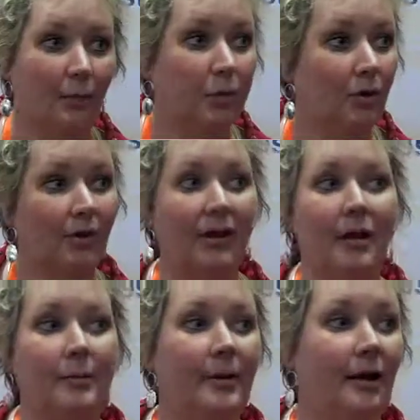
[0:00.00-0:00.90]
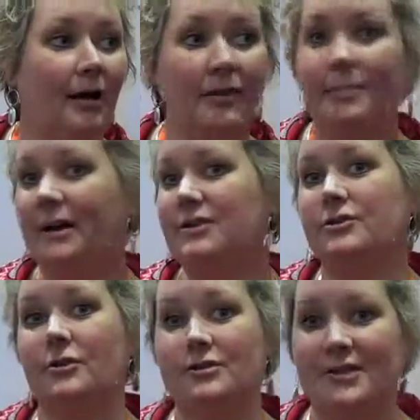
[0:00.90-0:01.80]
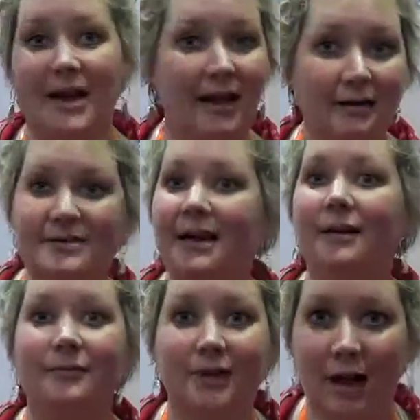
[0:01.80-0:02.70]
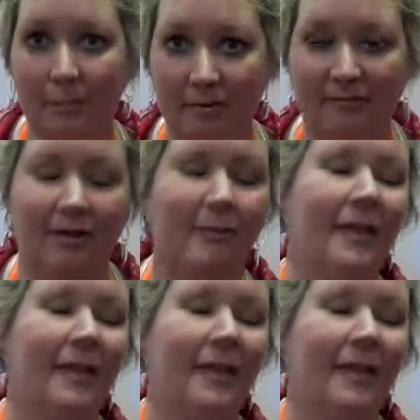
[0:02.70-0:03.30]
pull up the pictures and annotate on top of them.